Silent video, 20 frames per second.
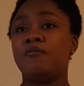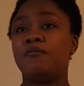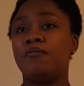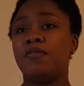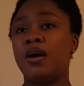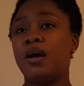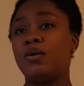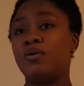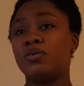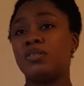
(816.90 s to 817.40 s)

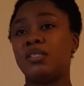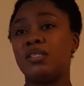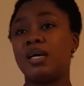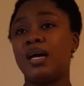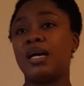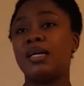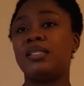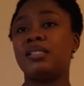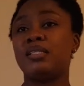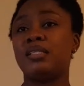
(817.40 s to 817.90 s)

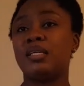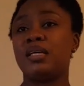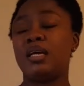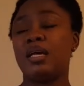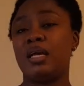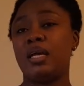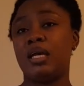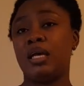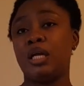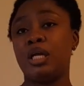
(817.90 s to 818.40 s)
phagocytes
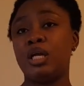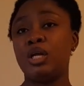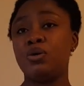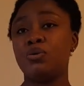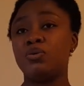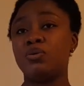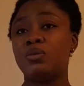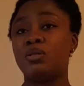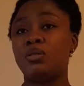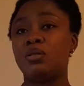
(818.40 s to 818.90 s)

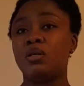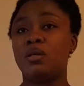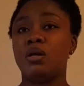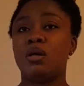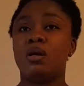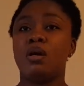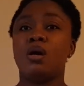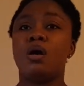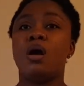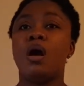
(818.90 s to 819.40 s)
includes
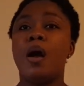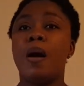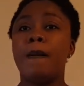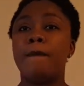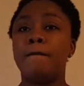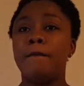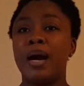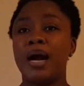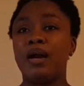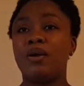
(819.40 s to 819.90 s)

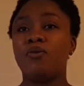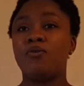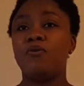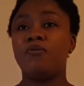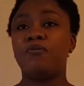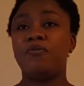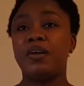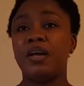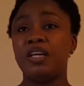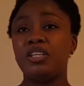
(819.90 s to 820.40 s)

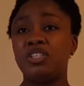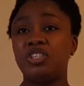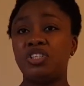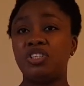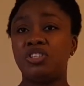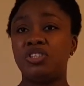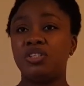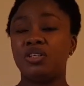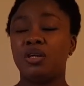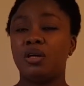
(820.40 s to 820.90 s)

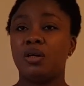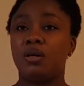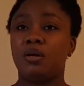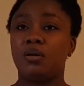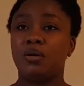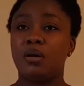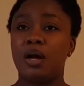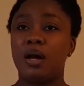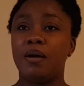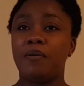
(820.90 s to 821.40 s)
macrophage.
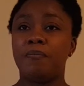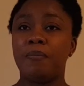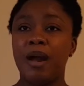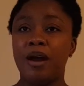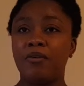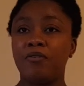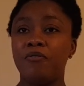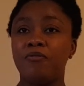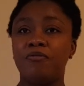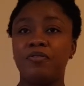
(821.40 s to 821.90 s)

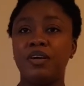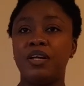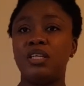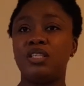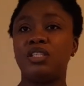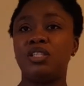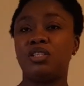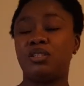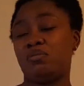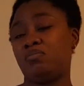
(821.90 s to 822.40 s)

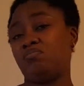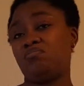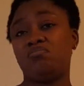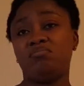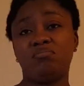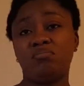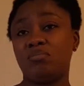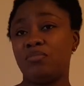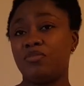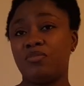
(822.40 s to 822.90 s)
Macrophage
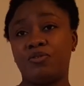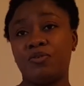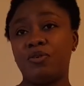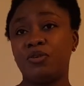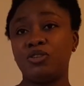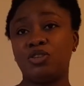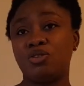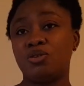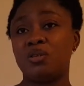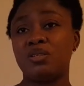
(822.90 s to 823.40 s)

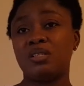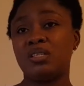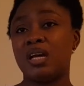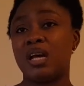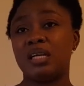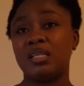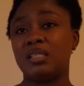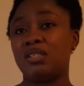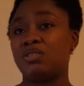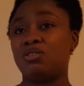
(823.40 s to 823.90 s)
functions
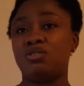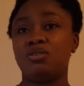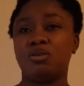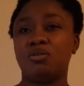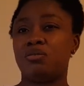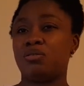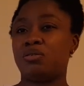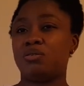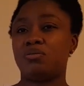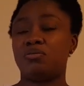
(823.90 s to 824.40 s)
as
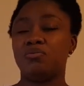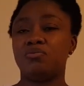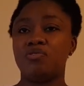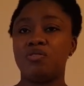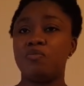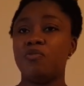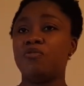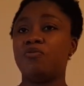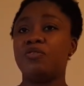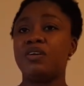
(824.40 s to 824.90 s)
just
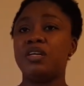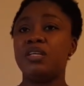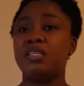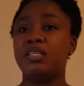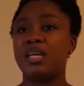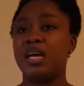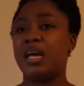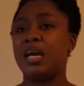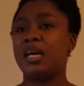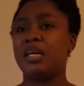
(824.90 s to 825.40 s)
removing
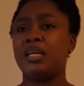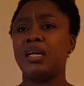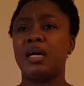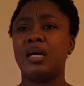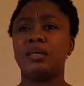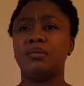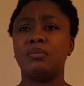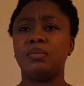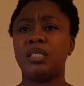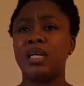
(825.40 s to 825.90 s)
dead
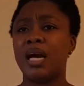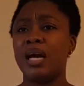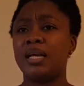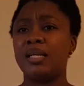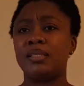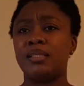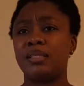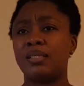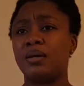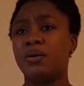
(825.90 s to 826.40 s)
and dying
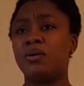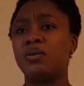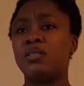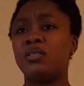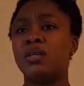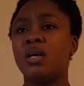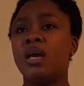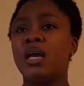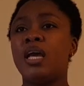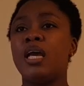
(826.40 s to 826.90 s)

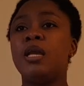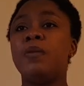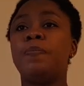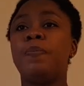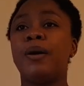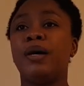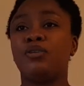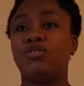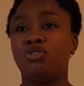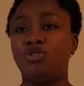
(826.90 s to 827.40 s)
cells. It
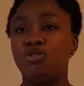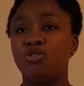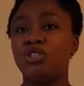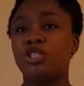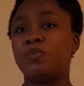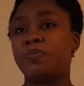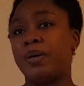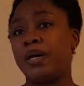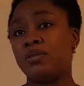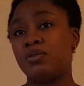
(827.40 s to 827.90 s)
patrols
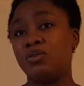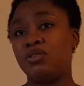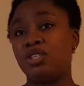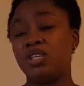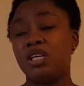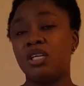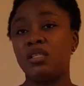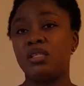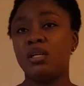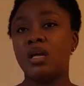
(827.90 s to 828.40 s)

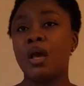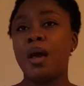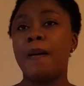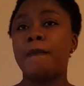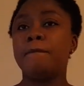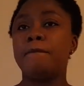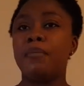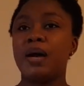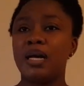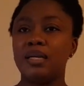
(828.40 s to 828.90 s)
pathogens.
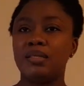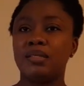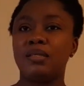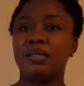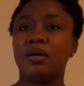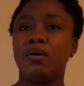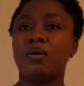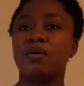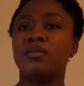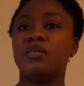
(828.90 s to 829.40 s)
Mast
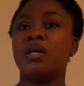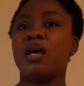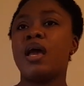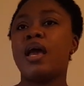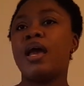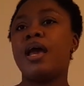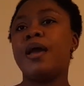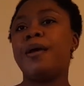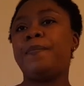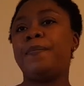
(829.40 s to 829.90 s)
cells
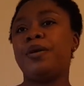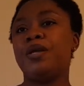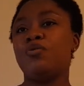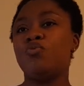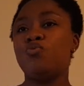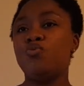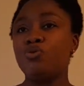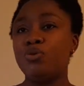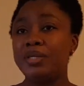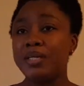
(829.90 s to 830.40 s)
help
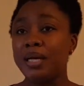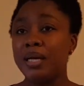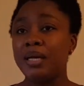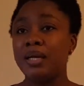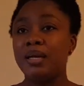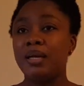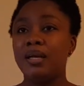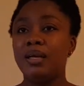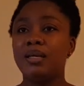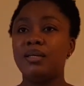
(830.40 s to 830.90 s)
in wound
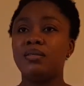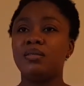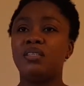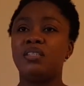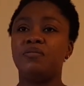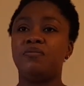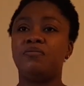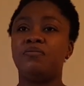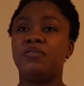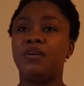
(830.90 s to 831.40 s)
healing,
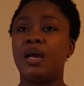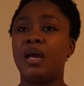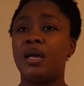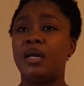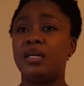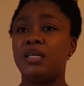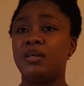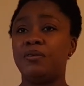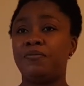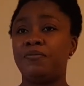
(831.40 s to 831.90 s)

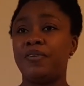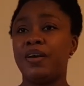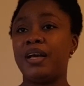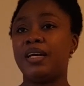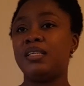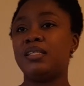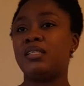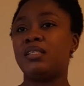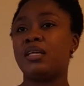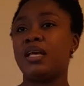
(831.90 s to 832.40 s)

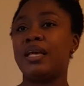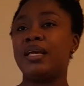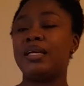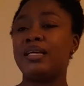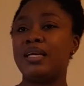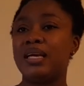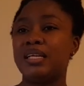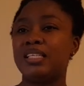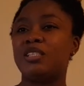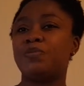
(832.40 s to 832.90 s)
defense
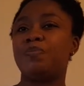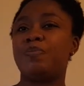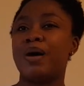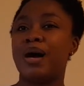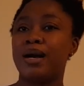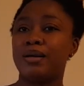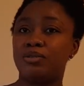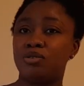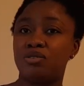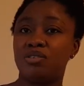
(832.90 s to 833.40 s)
against
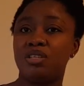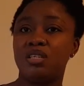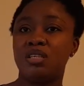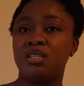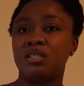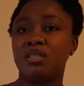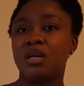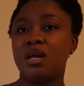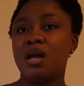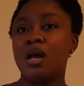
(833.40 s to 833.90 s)

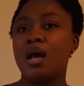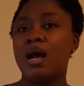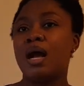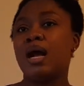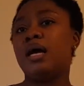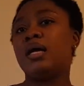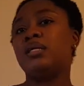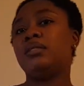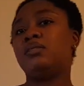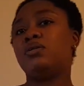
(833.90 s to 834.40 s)
pathogens.
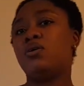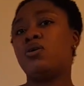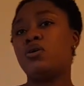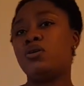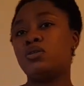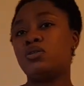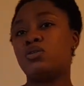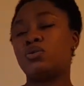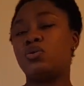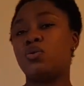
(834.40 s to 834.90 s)
And
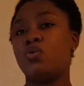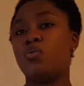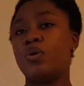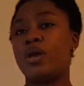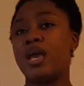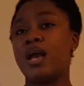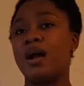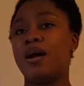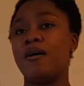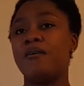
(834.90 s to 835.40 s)
also we
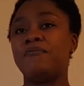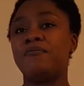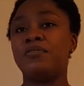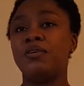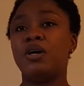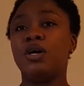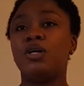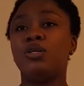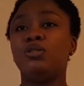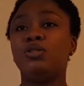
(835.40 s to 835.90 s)
have
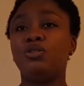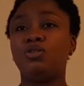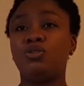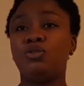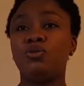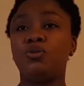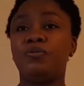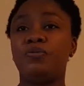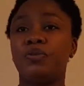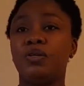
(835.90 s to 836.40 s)

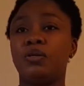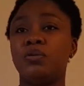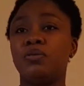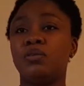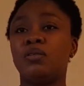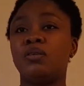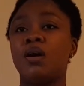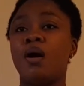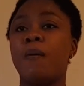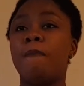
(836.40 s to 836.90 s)

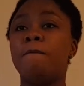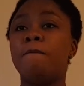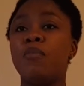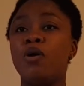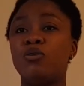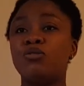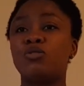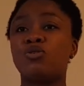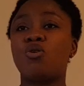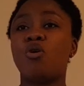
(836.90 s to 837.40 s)
neutrophils.
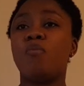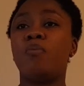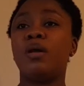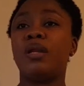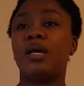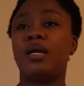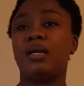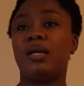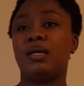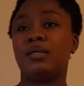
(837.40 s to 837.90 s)
Most common
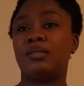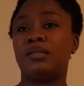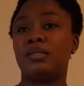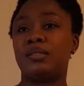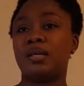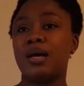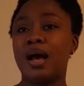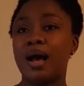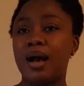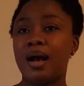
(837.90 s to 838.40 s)
an
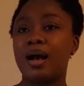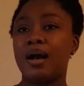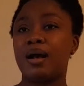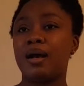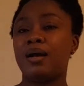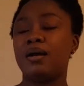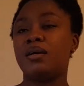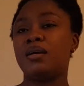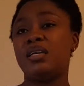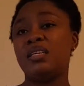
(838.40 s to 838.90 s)
attack
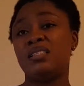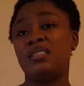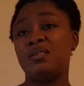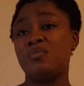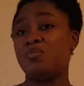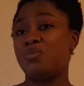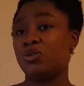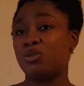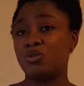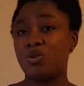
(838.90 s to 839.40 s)
is the
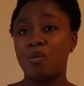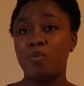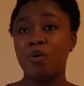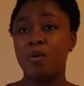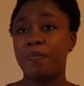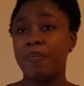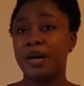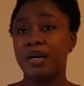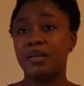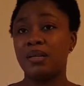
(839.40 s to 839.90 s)
most common
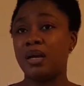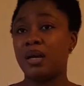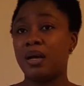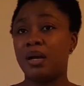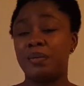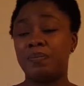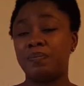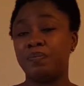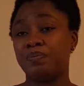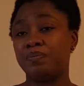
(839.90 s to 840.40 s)
part
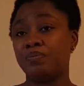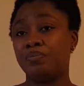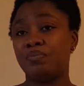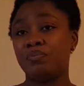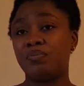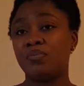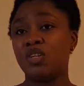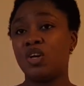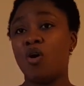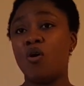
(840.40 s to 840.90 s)
of
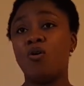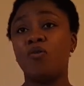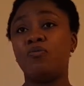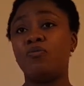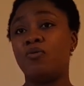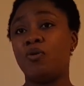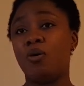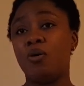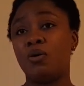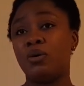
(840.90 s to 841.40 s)

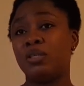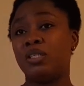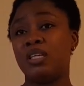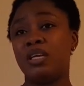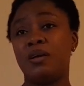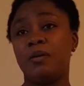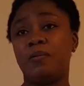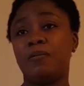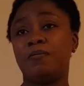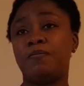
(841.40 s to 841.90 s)
all
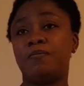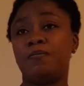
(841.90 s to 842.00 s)
the